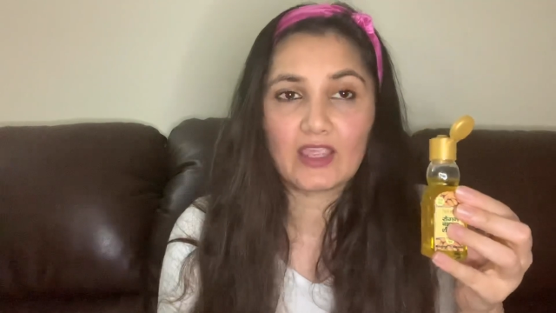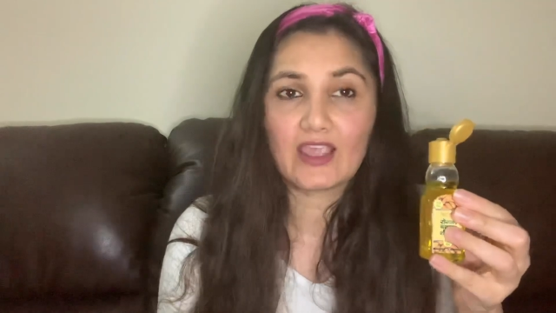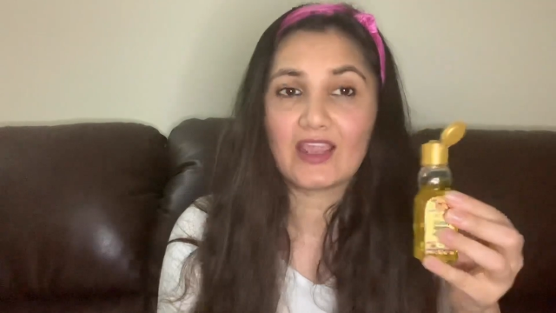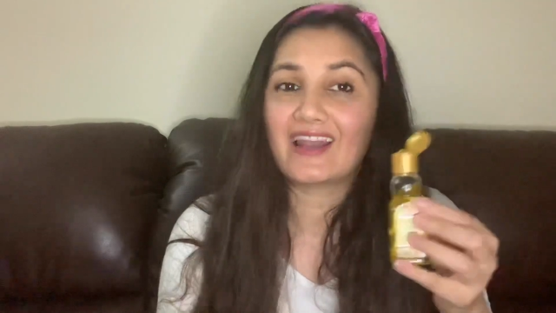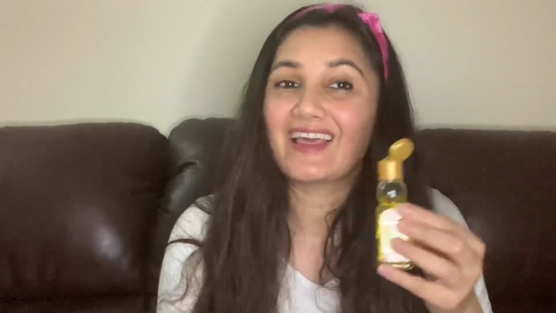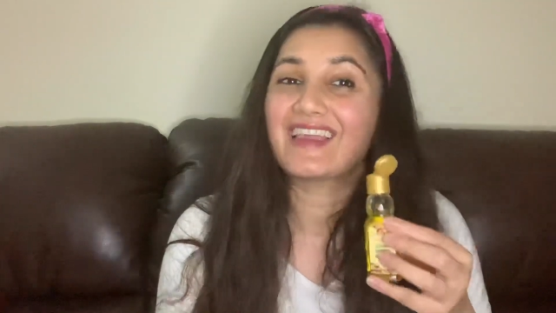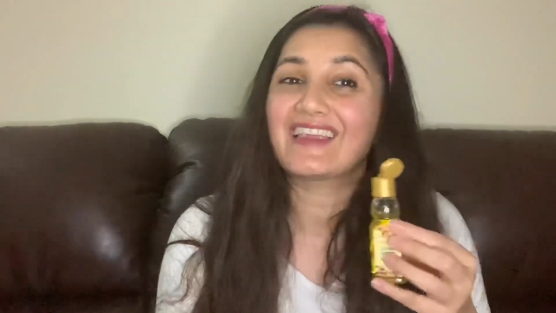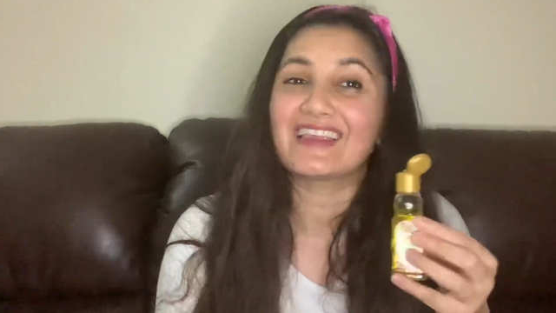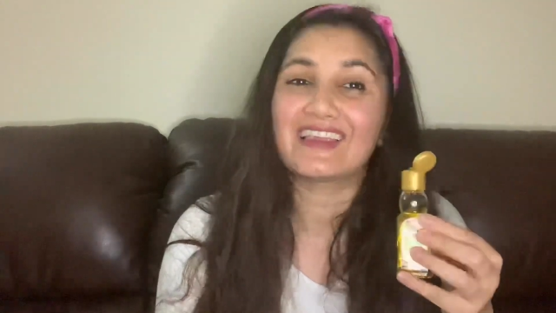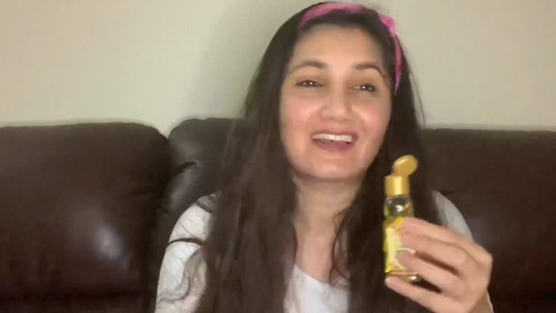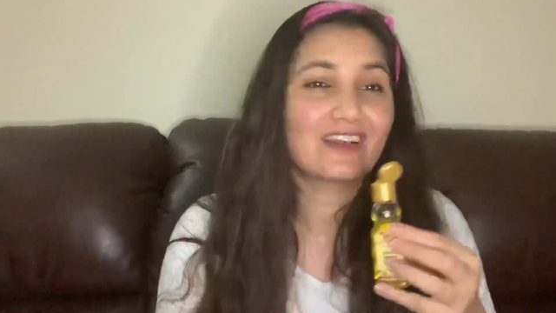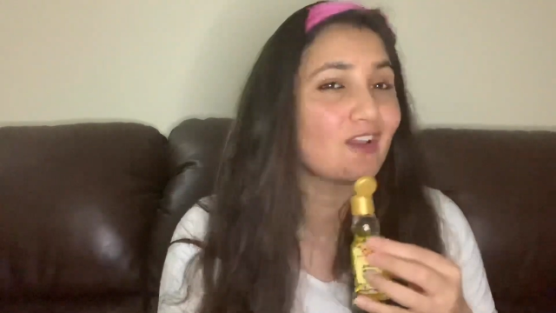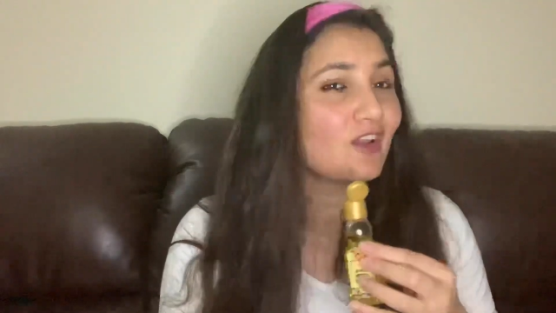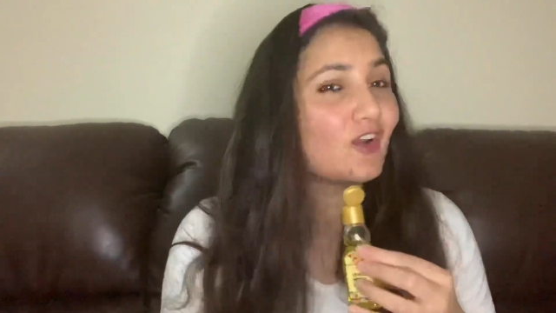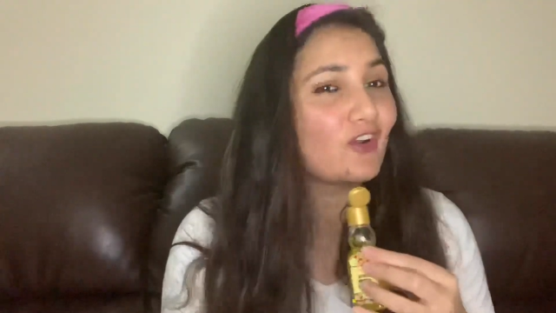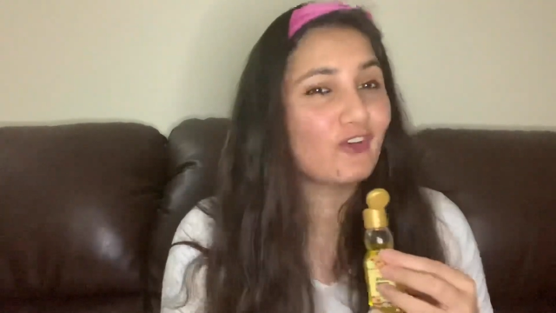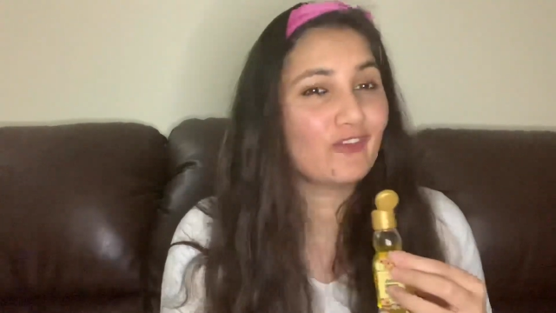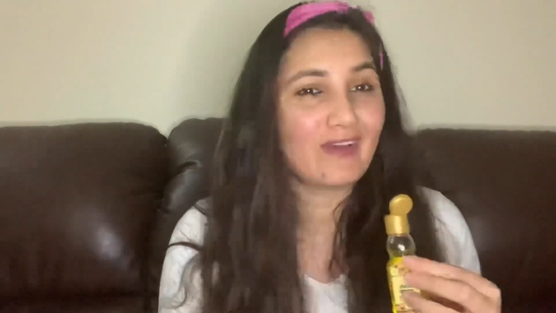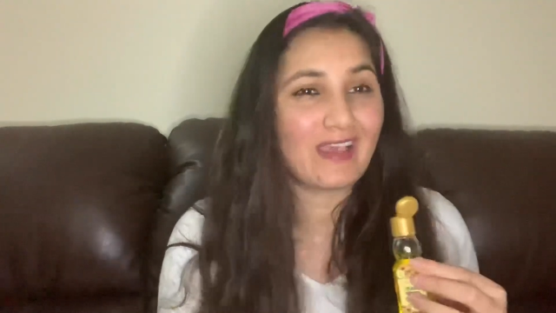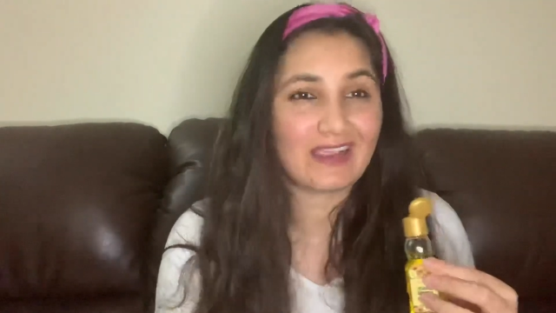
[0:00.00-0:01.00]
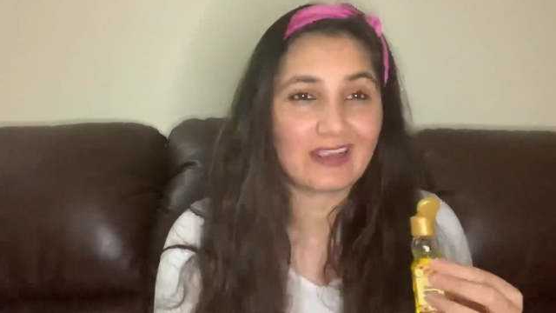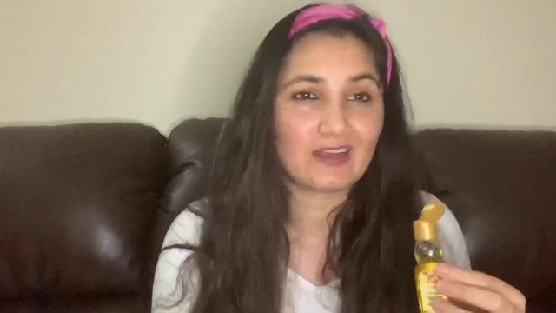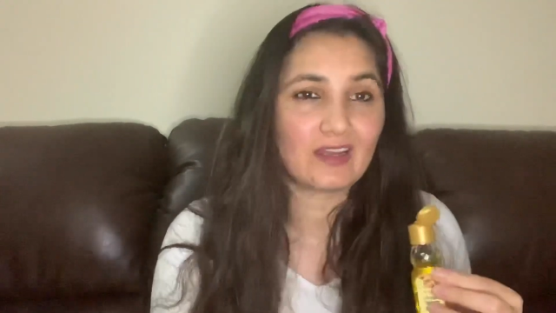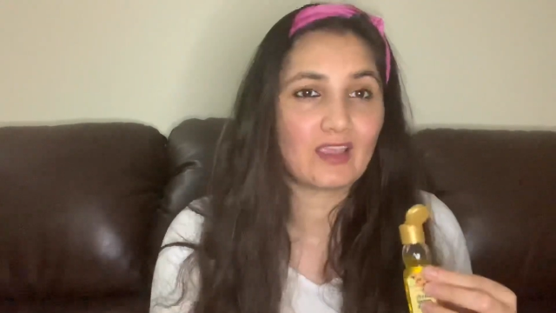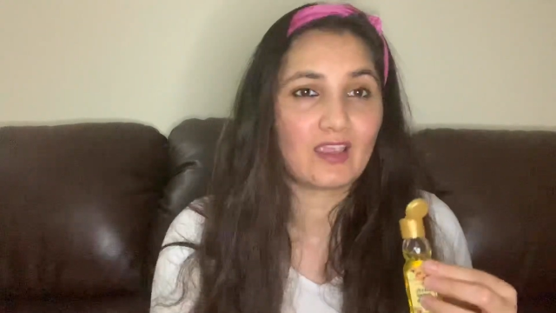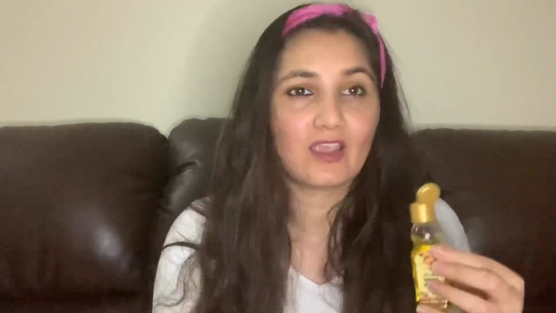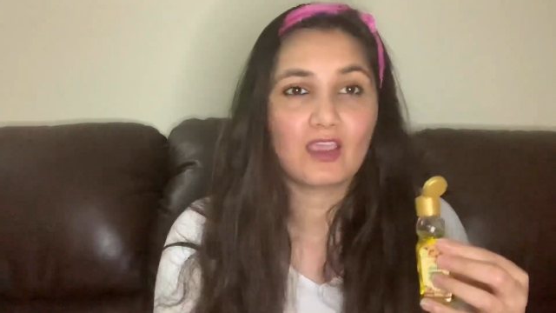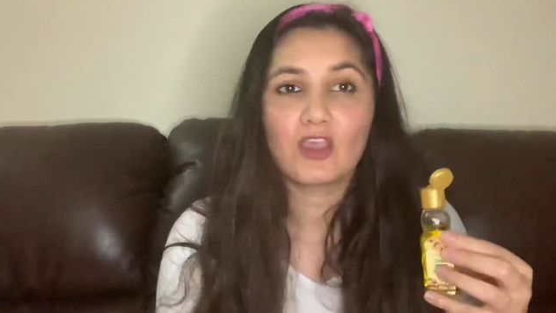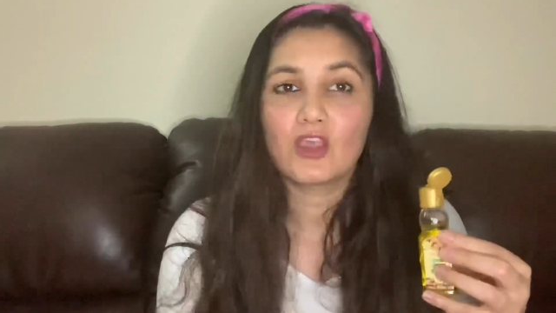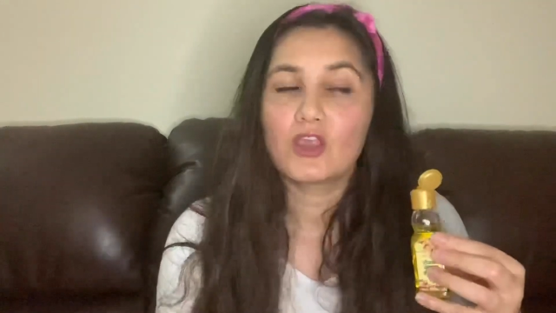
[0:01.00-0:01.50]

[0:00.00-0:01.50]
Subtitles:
and I get a lot of acne.